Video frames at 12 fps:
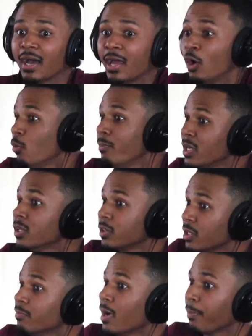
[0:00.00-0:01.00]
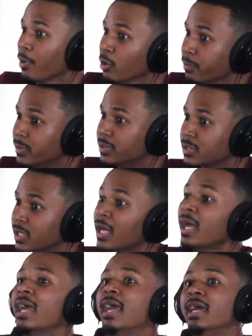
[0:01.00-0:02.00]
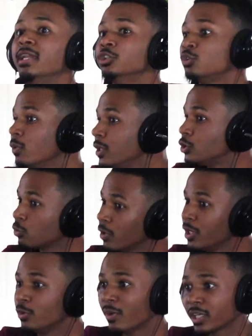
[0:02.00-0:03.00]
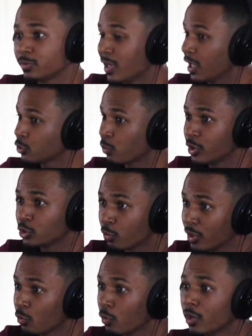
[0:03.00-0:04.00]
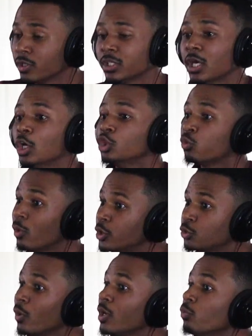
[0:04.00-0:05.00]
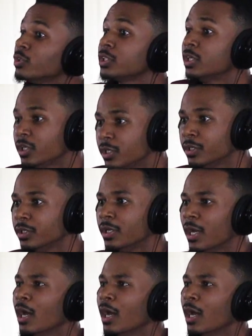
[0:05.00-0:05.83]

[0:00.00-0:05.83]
help me to live my purpose. And in 2020, you asked me how 2020 was. 2020 was good,